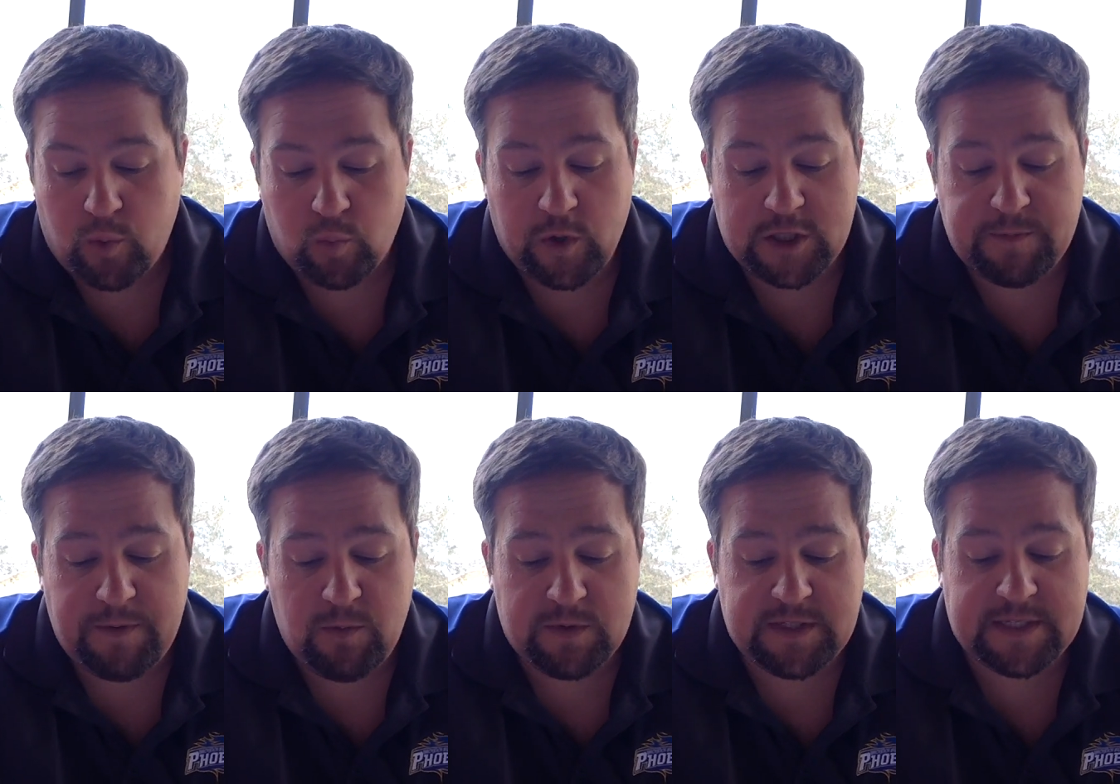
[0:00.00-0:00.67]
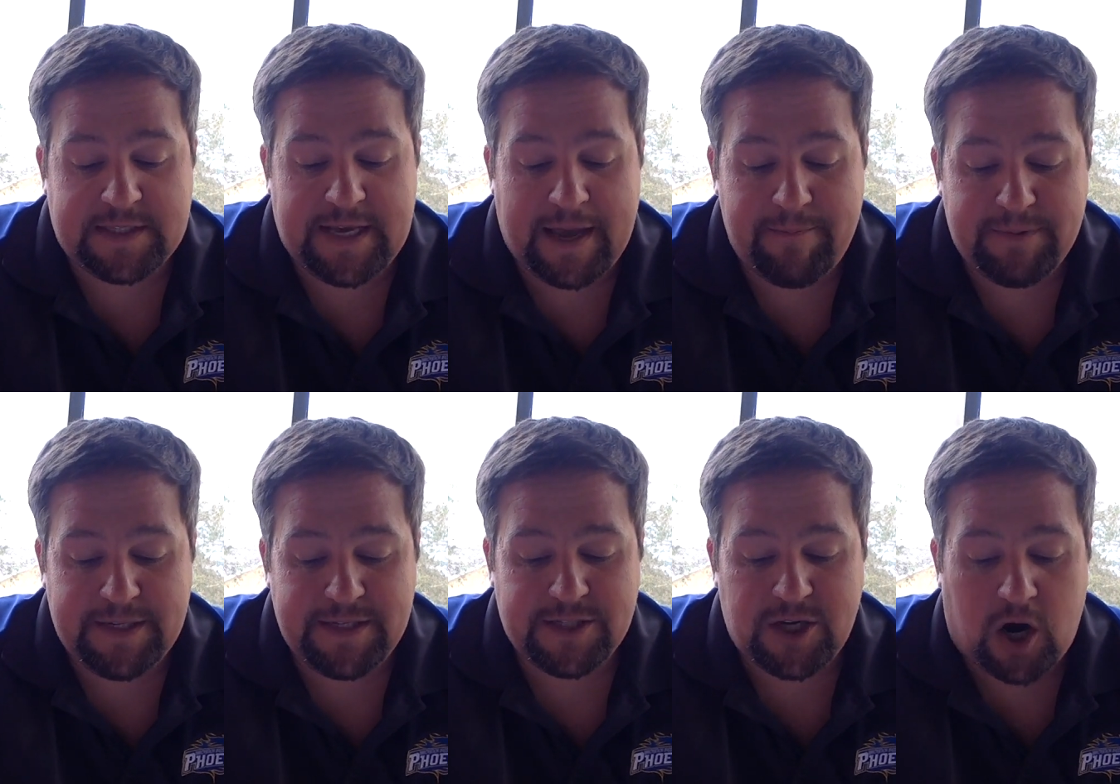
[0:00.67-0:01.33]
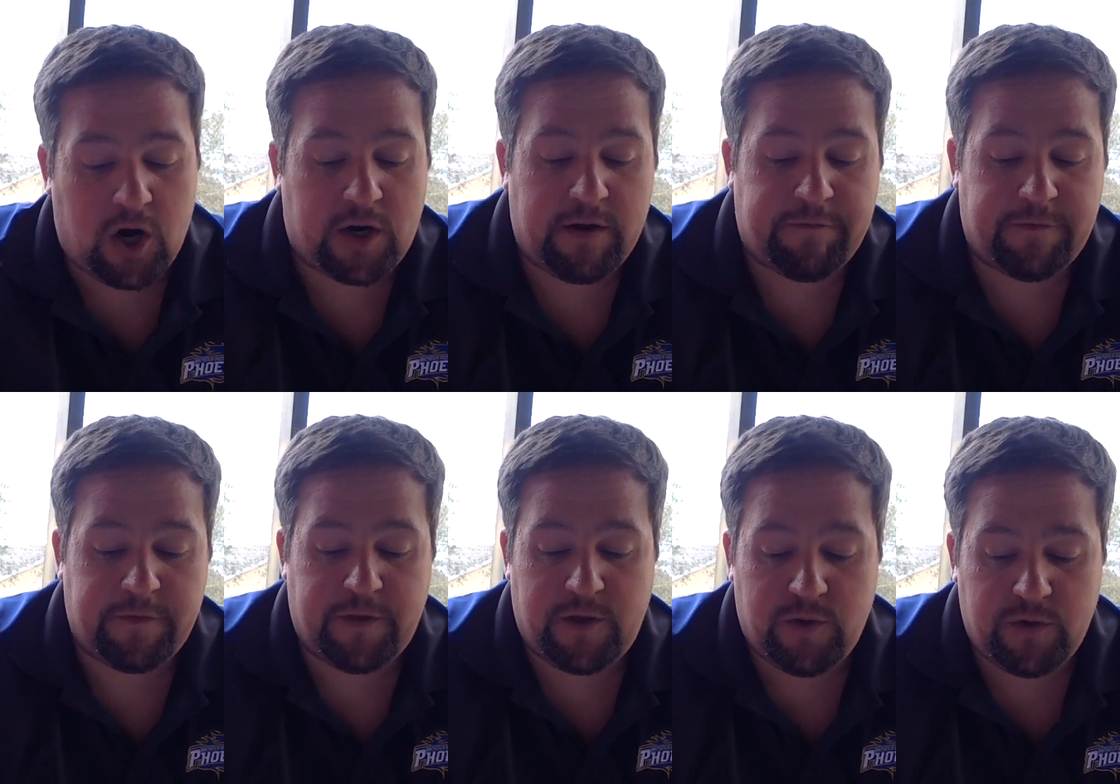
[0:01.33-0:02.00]
Richmond was a tempting target
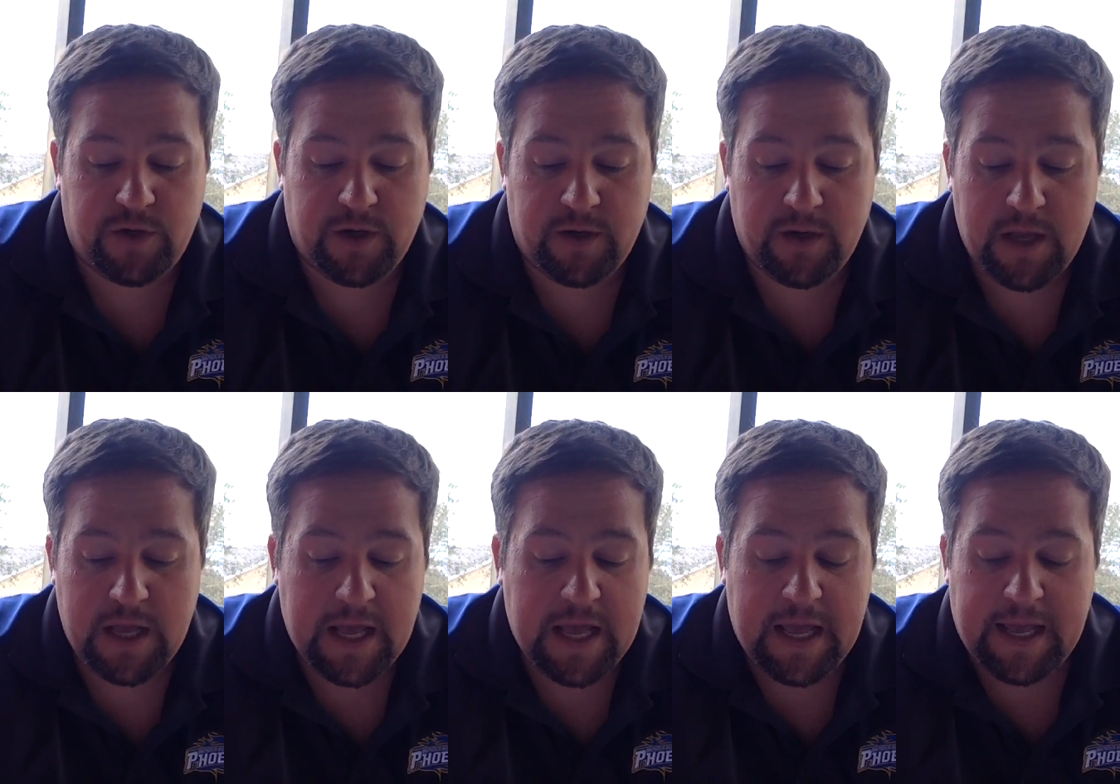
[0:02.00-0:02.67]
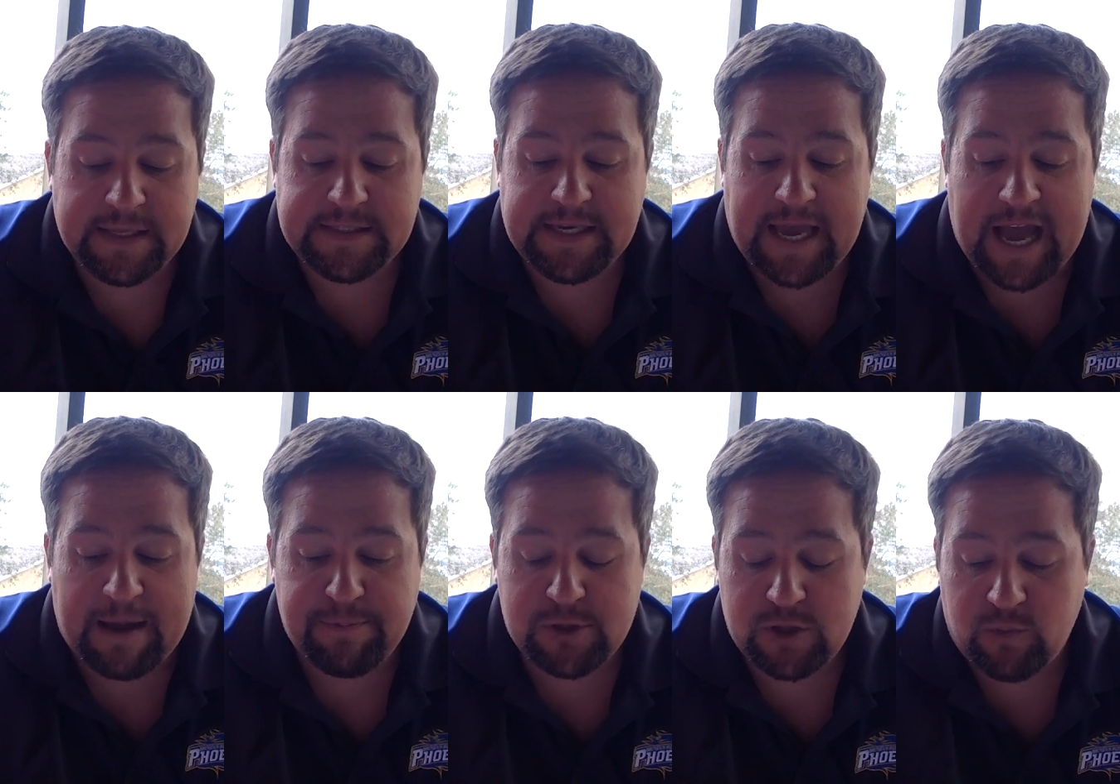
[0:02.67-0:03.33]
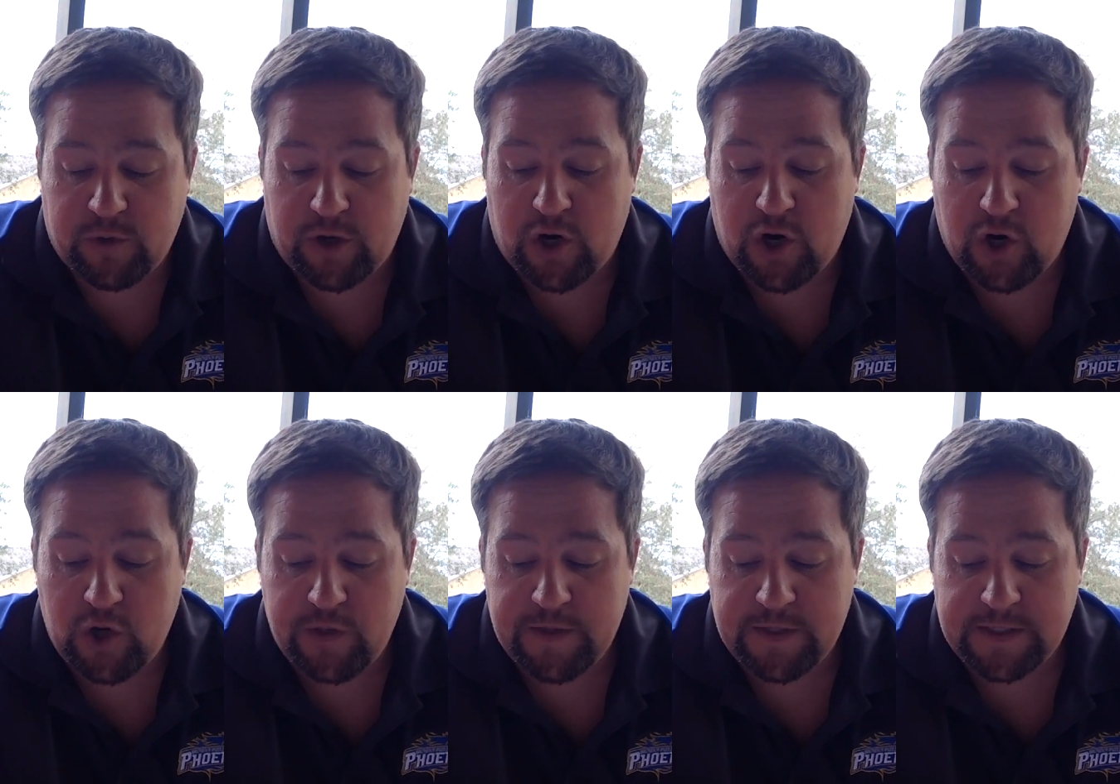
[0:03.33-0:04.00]
for the Union. Its capture would
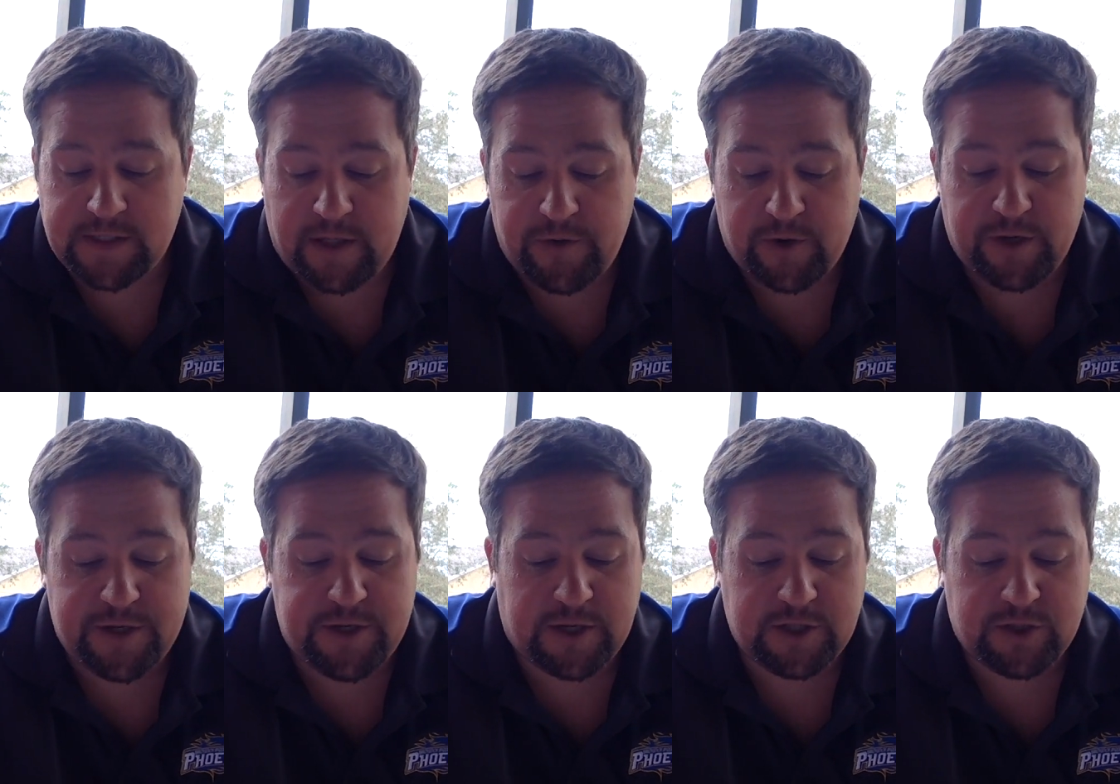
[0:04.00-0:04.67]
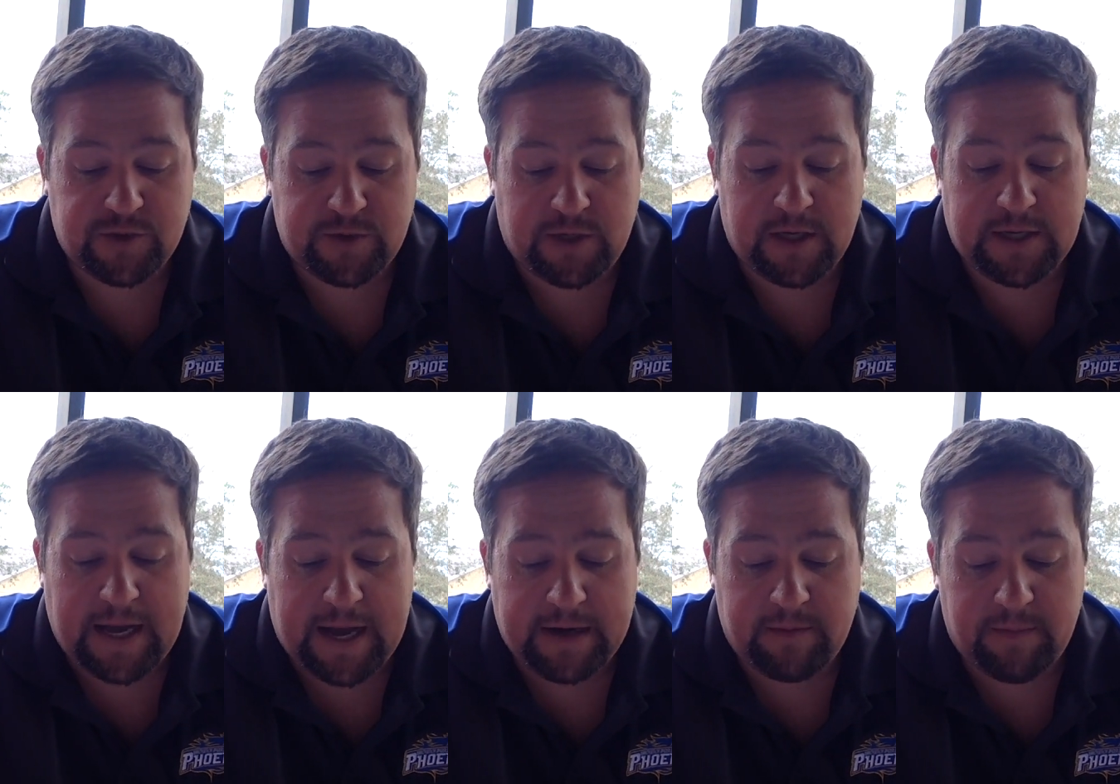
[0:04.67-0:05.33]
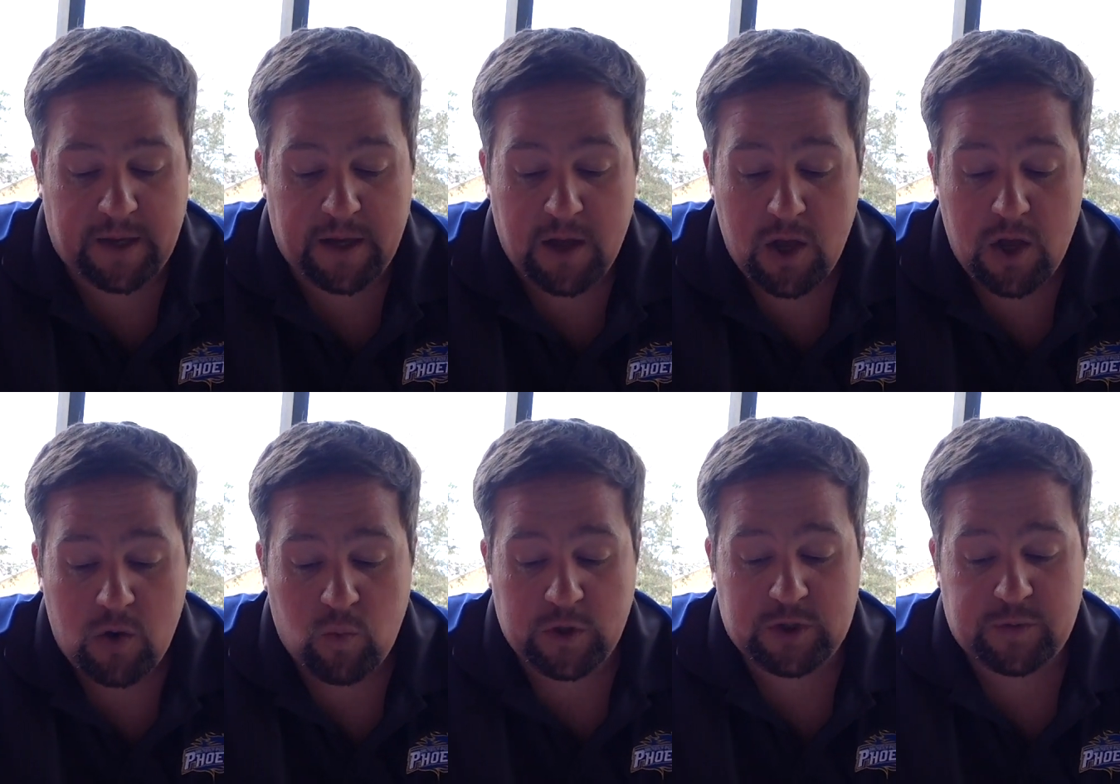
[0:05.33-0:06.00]
hurt the Southern industrial economy,
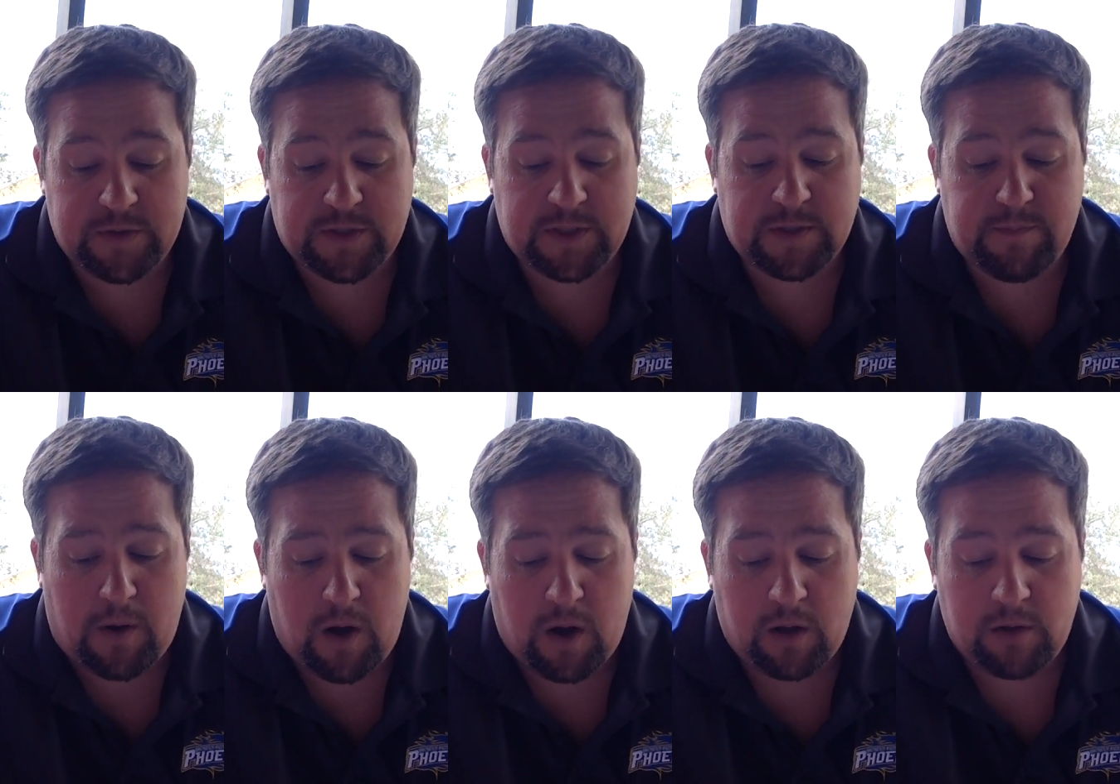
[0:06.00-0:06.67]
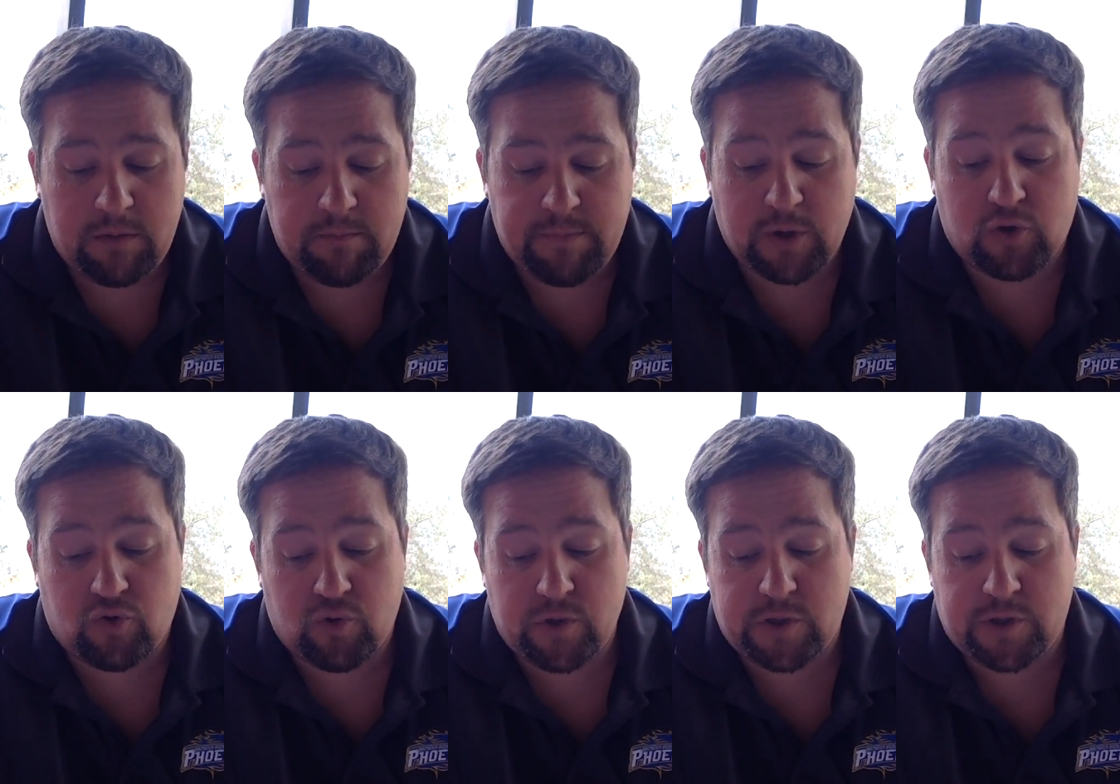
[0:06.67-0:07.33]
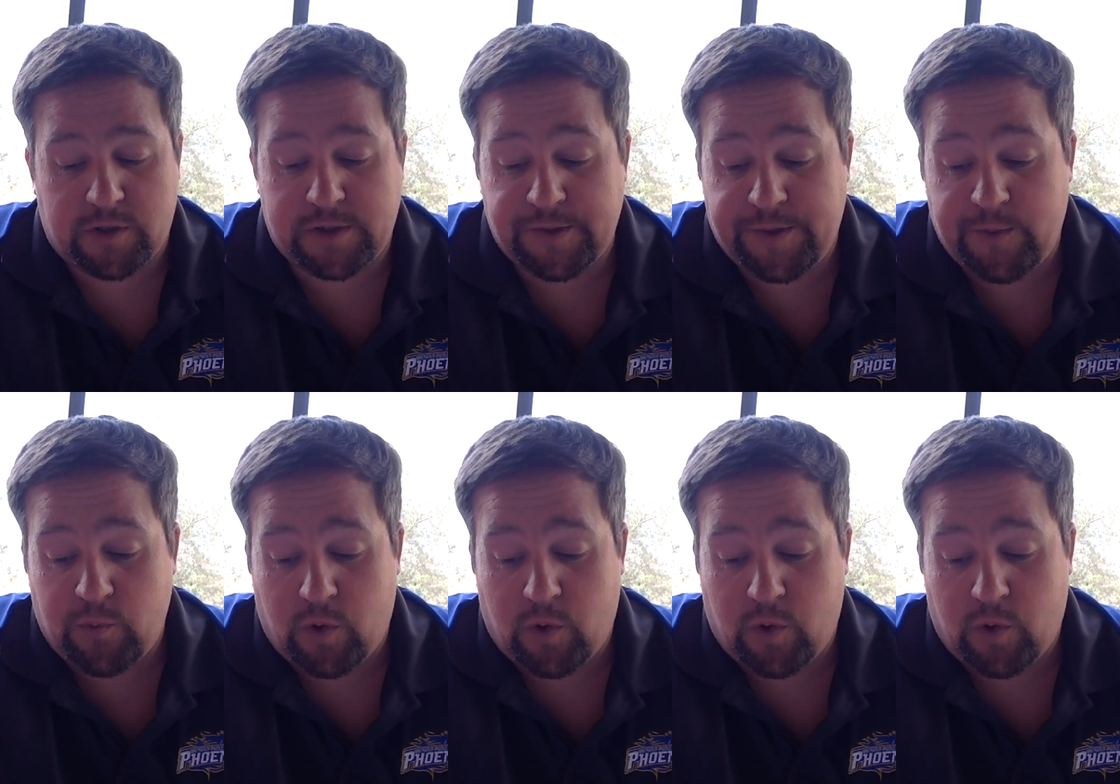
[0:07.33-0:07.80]
which was small but crucial during